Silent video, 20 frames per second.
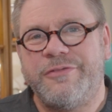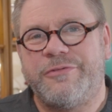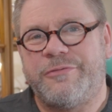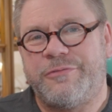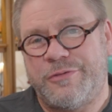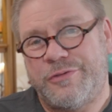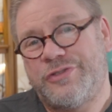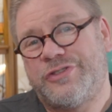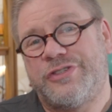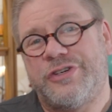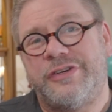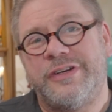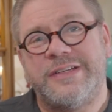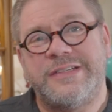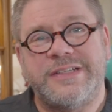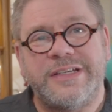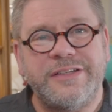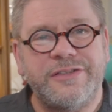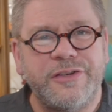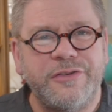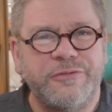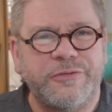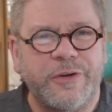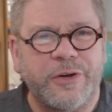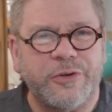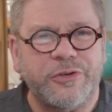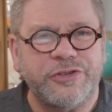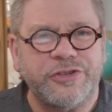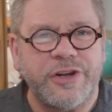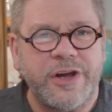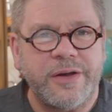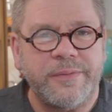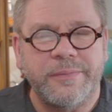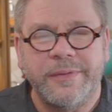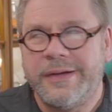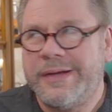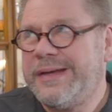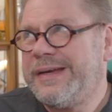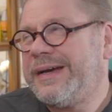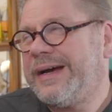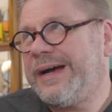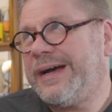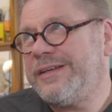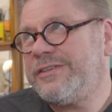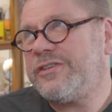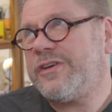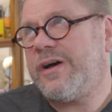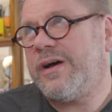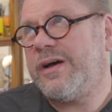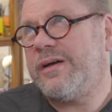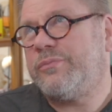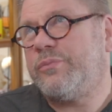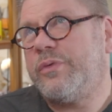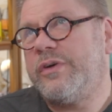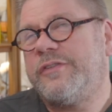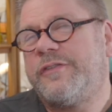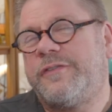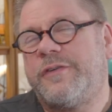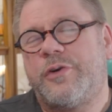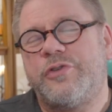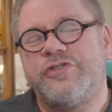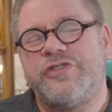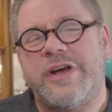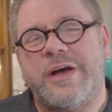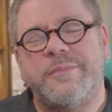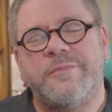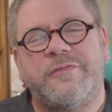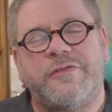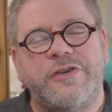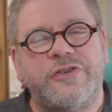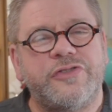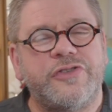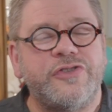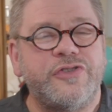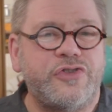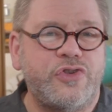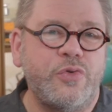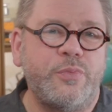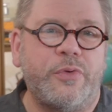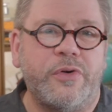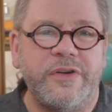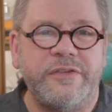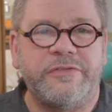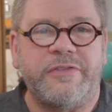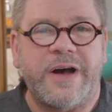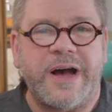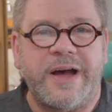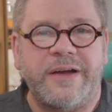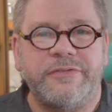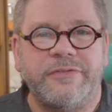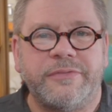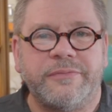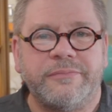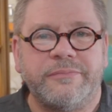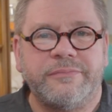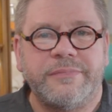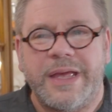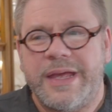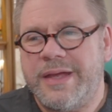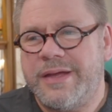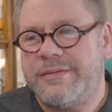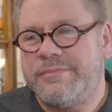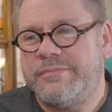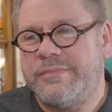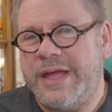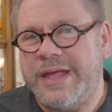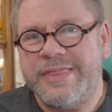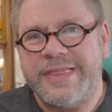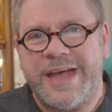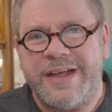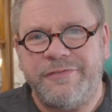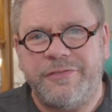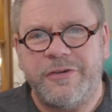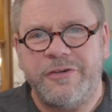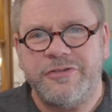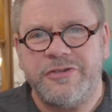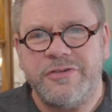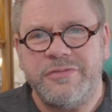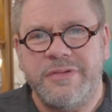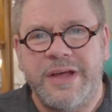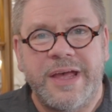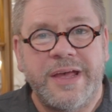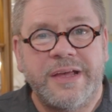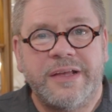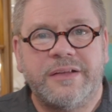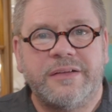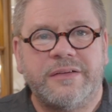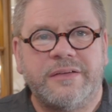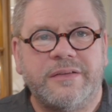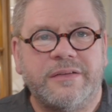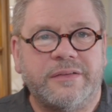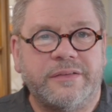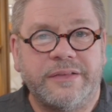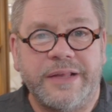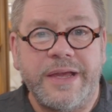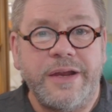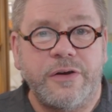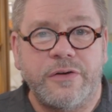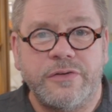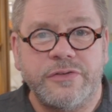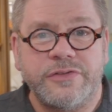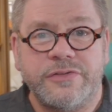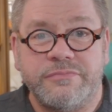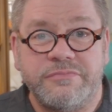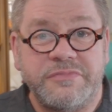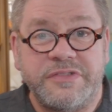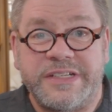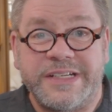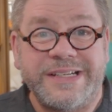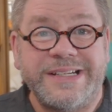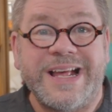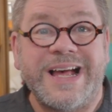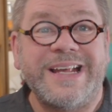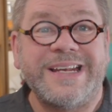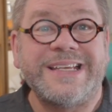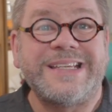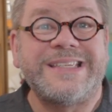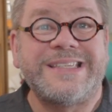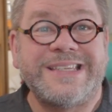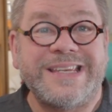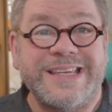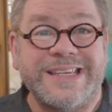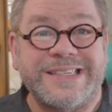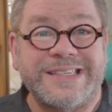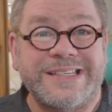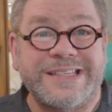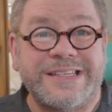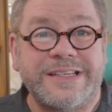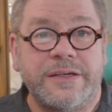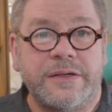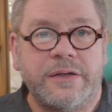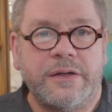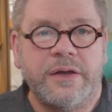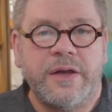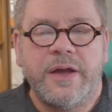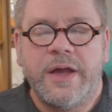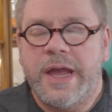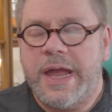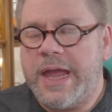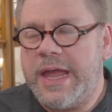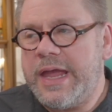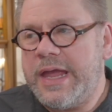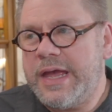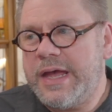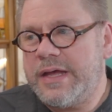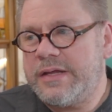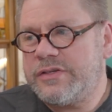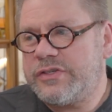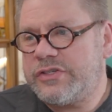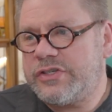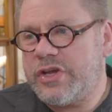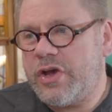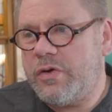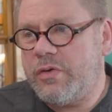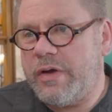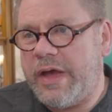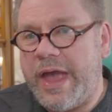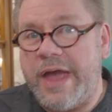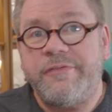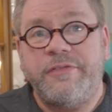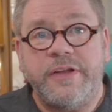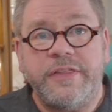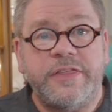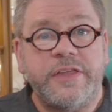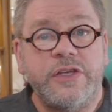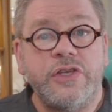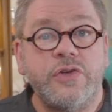first started teaching Photoshop, I taught with Photoshop version 2.5. And in that version, layers did not exist. And so everything